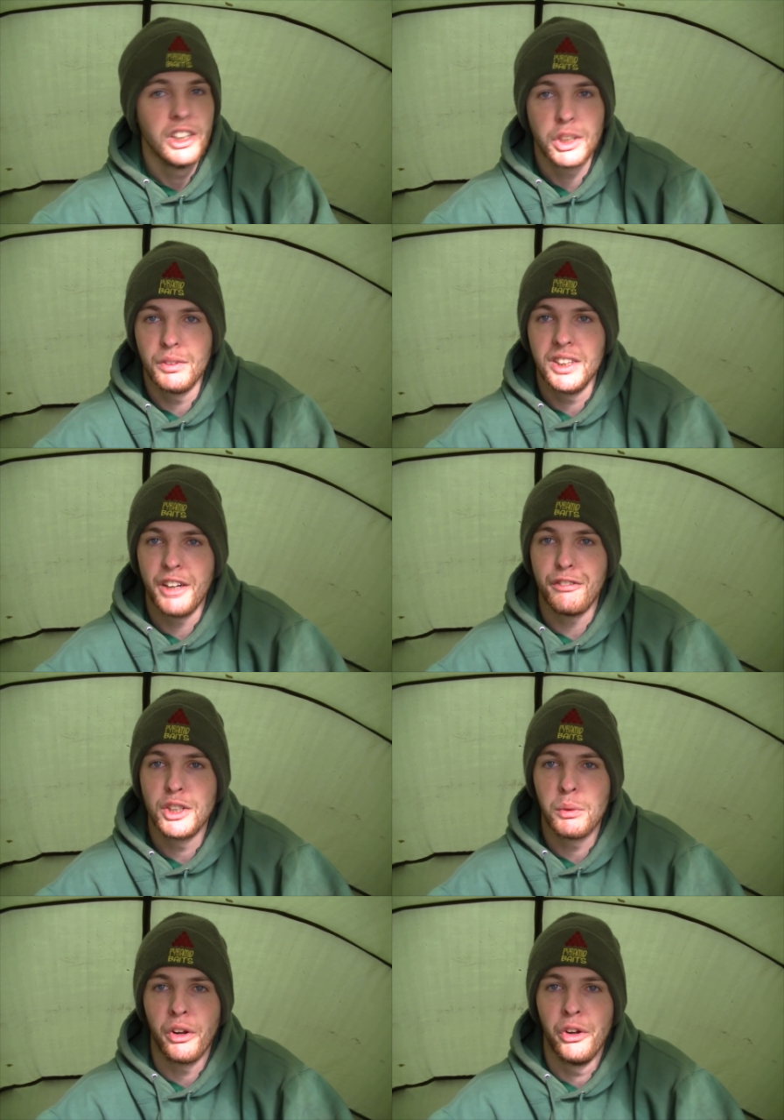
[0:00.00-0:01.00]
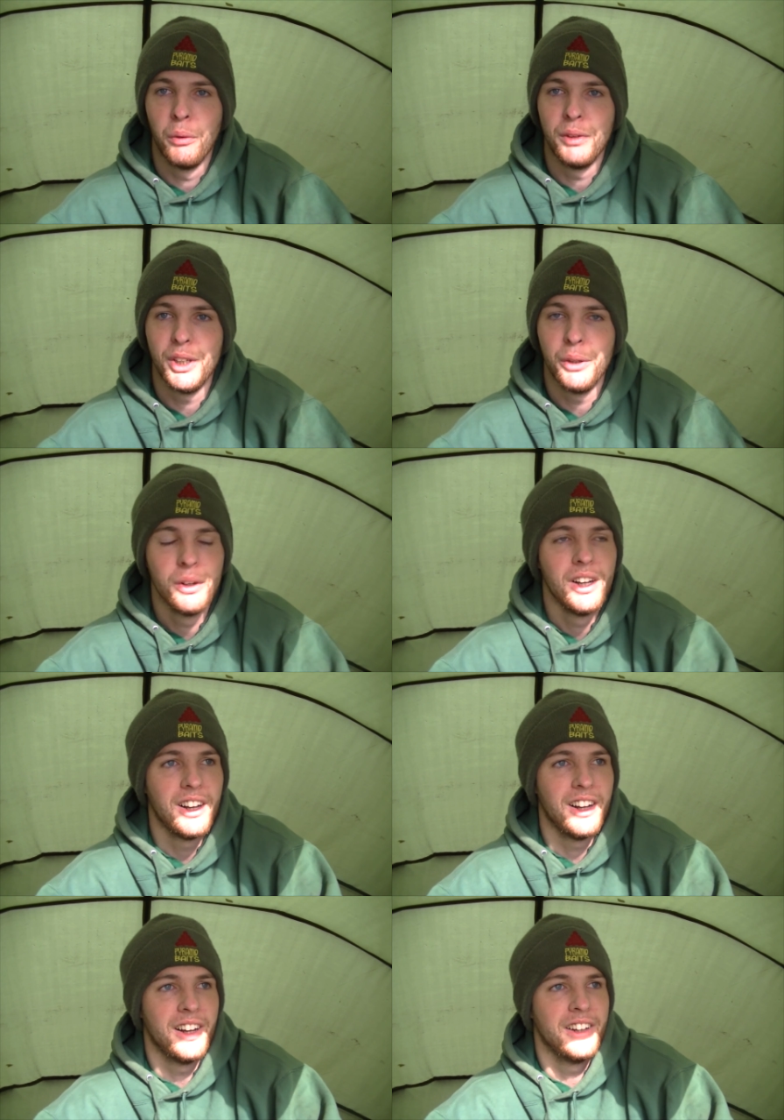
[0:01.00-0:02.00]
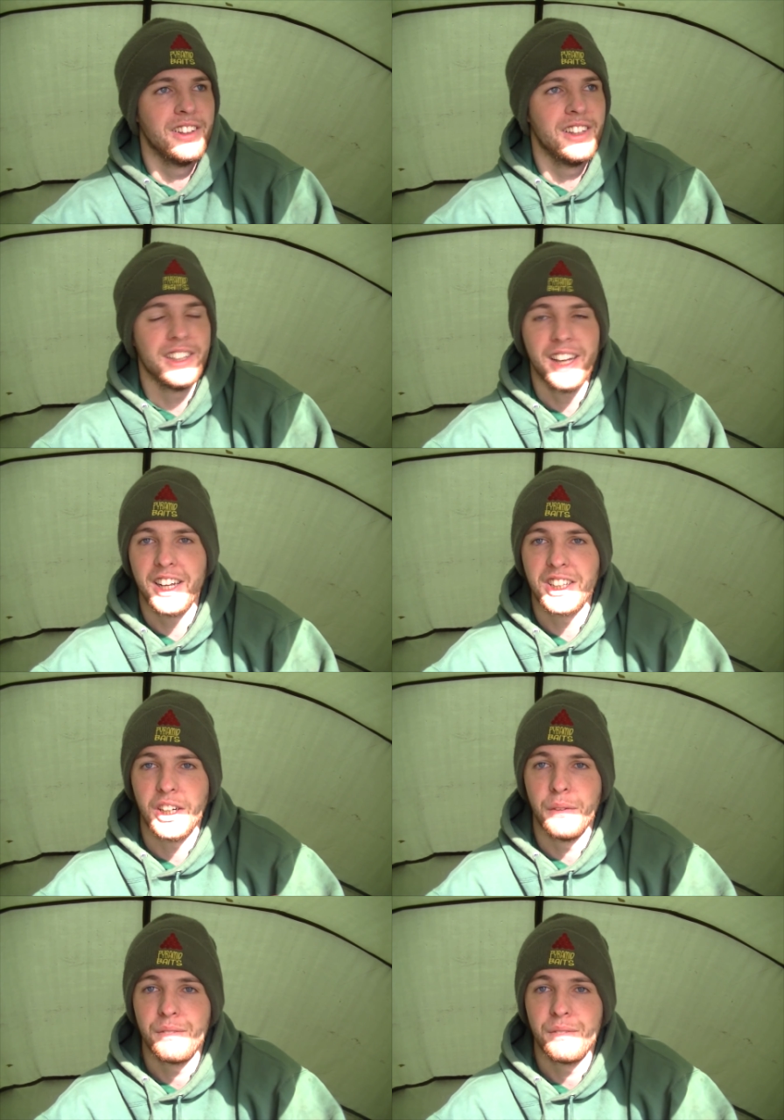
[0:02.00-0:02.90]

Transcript: something different to what I normally do. And yeah, so